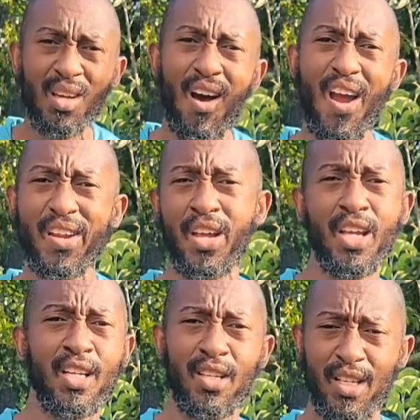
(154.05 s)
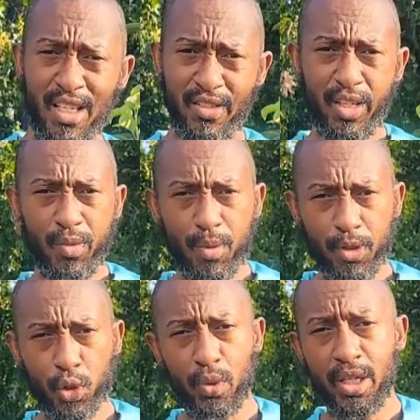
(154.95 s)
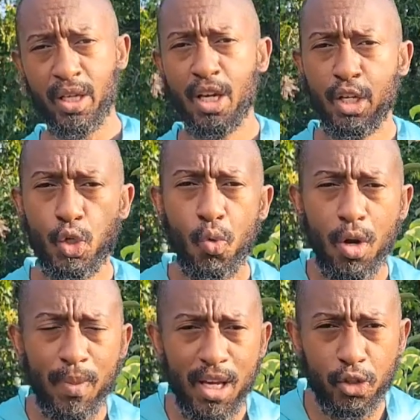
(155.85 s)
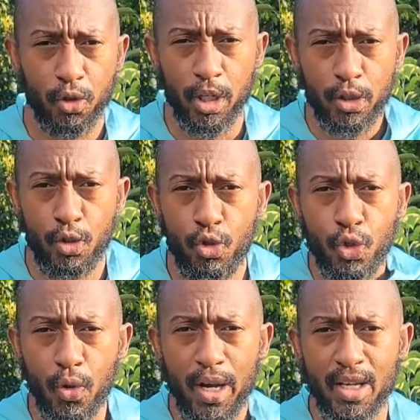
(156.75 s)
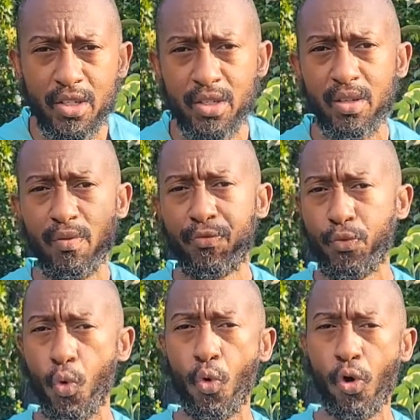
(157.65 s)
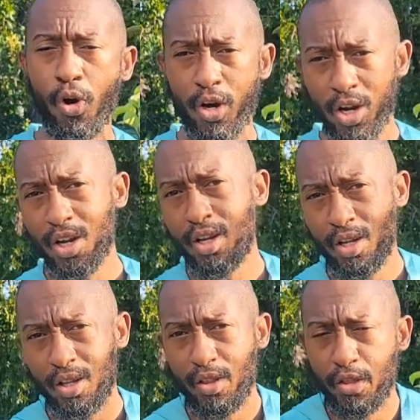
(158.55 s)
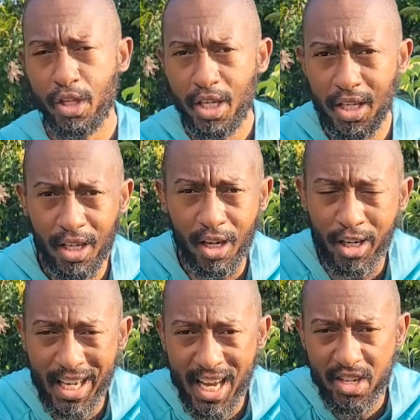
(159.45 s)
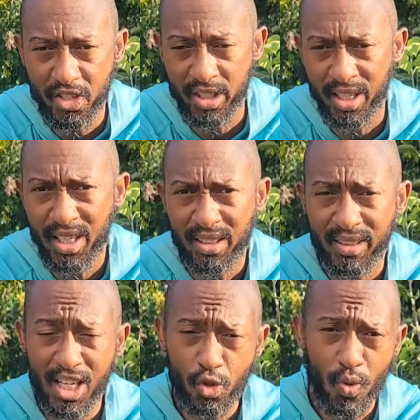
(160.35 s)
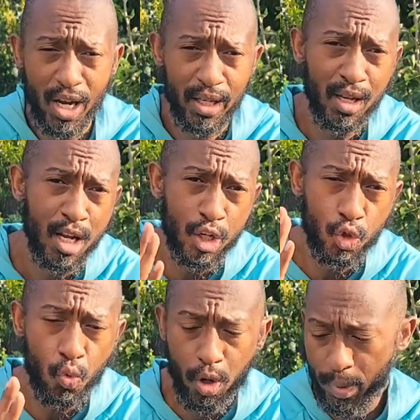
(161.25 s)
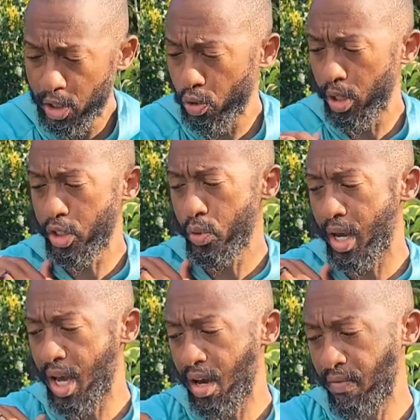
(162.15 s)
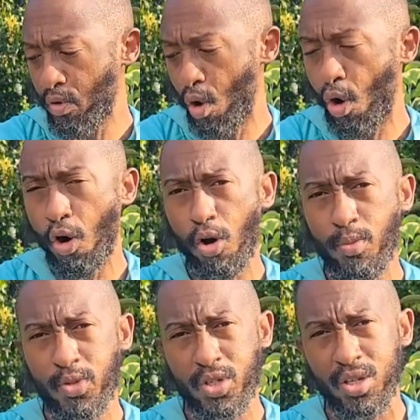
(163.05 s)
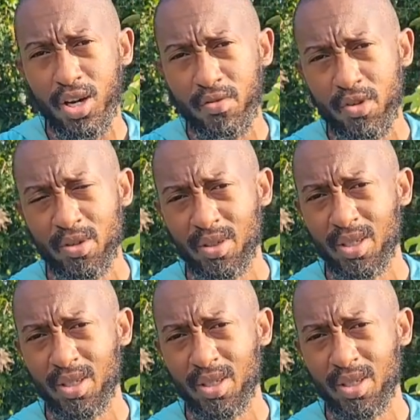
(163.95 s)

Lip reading: All right, tip number three, you want to make sure that you dress for the occasion. That's right, you want to make sure that you have your arms covered.